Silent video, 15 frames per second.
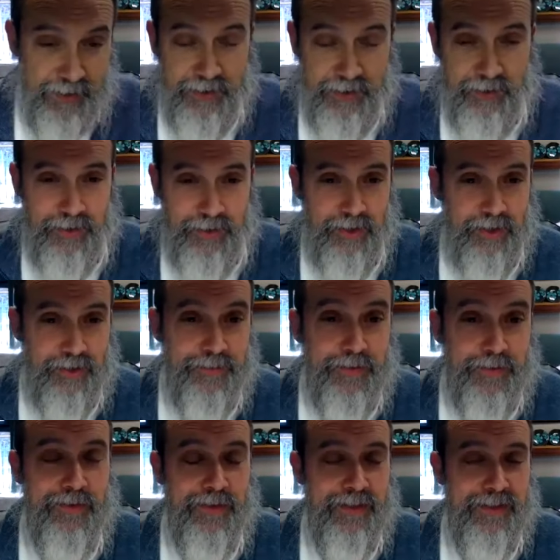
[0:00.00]
Uh, there, there are a
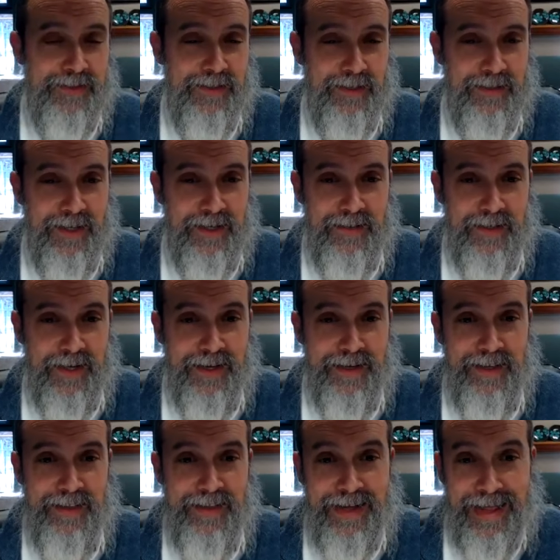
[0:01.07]
few things like that that I
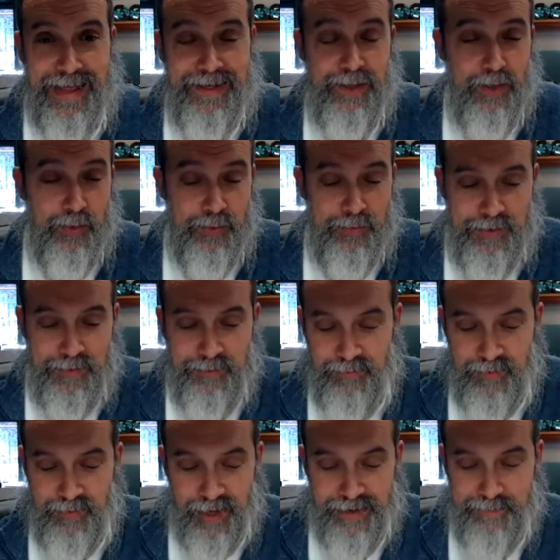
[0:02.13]
that I know that
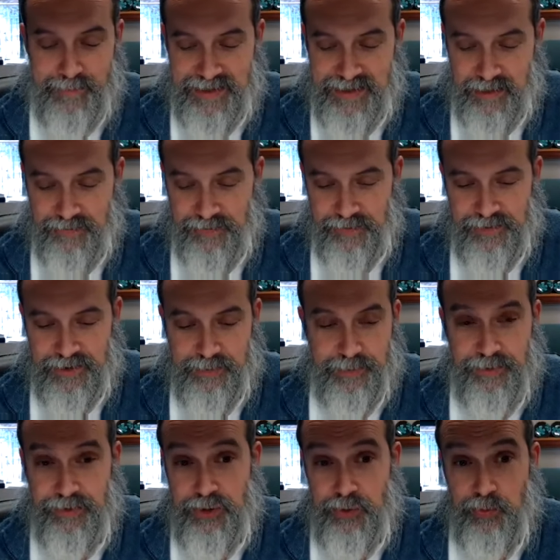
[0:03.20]
I myself have
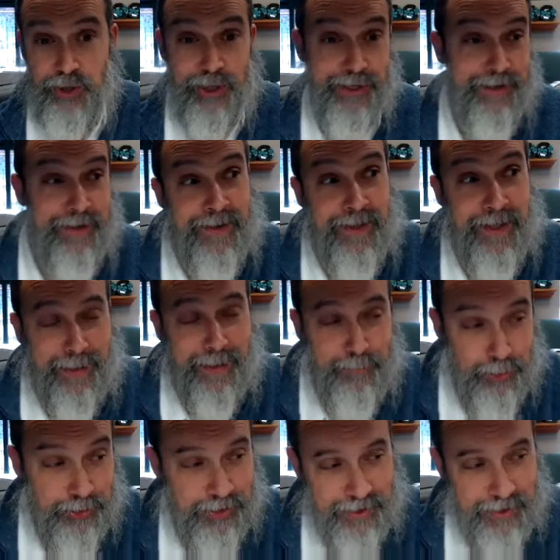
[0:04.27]
experienced where I I'm
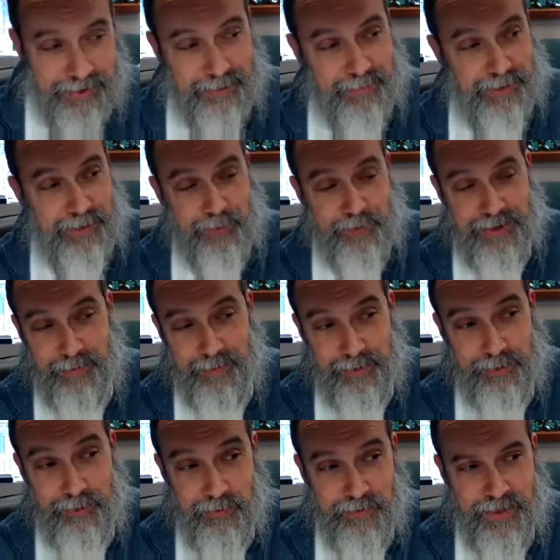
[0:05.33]
looking at something where
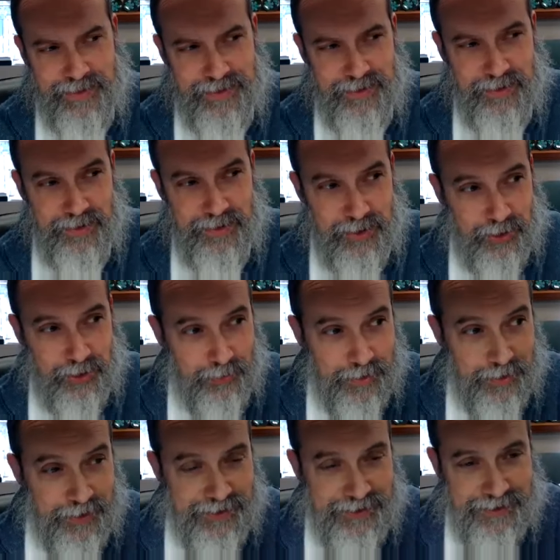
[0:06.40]
someone two thousand years ago
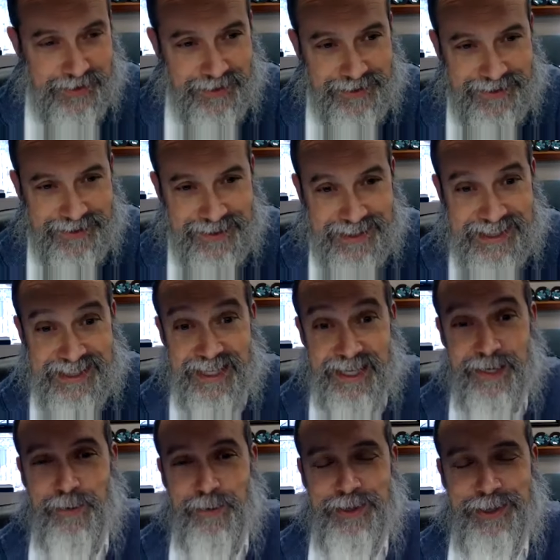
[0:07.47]
is is is
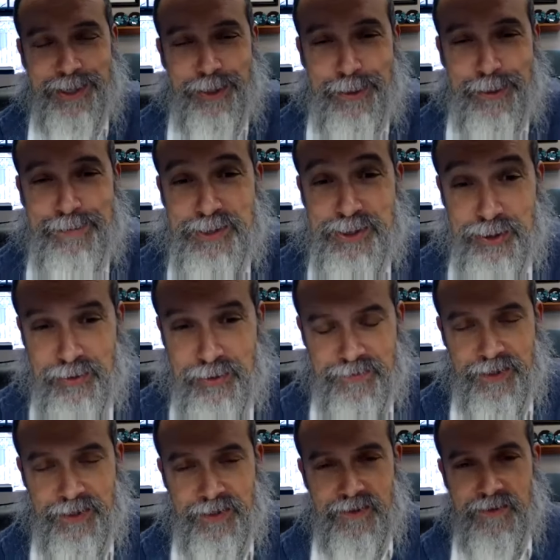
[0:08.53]
saying what they're
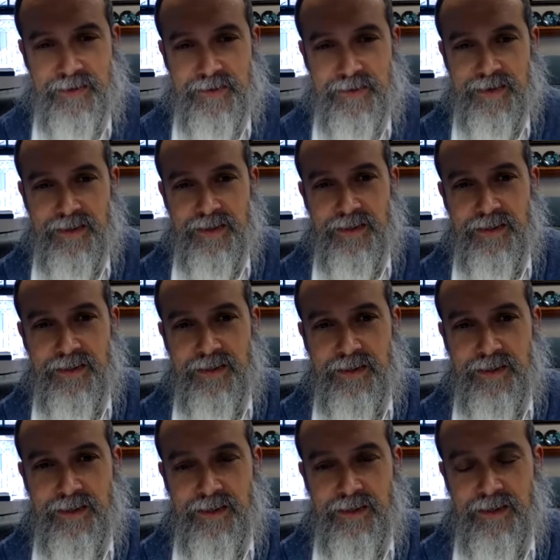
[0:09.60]
observing,
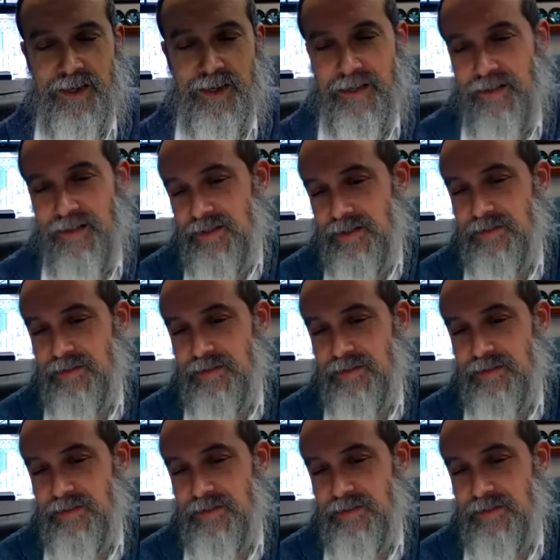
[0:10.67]
and it